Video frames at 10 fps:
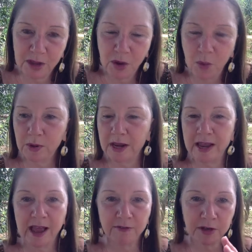When I
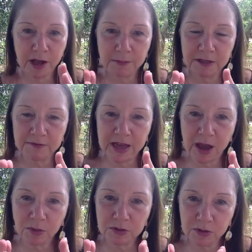have a couple of
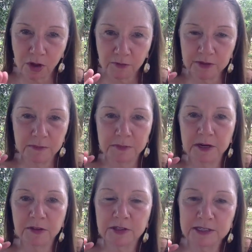hours off in the
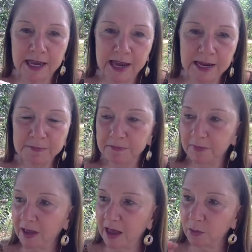middle of the day,
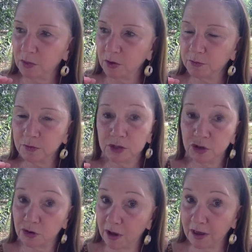I will go for a
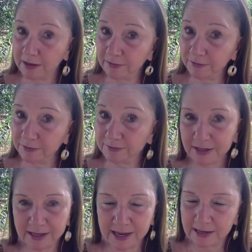drive.
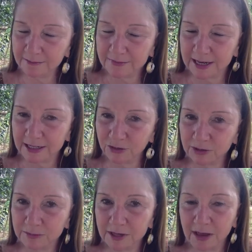Again,
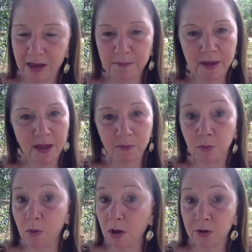daydream time. I will
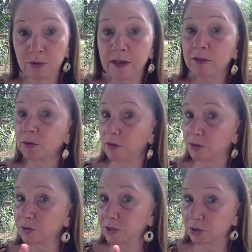walk around the
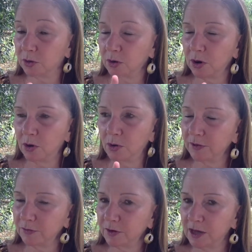grocery store. Oh,
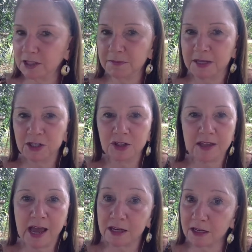I forgot to mention
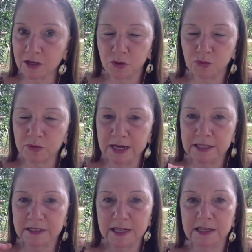that.
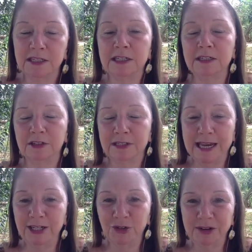Great
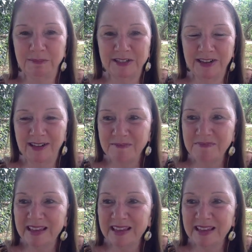daydream time.